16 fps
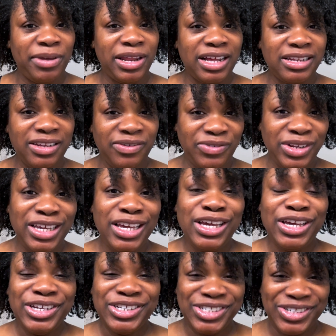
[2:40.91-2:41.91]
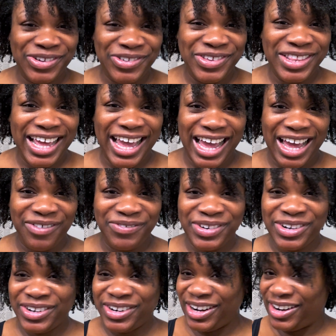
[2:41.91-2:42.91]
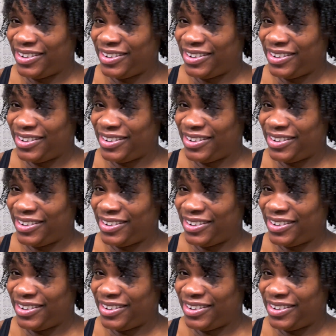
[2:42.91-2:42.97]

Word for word: but I'll definitely show you the after.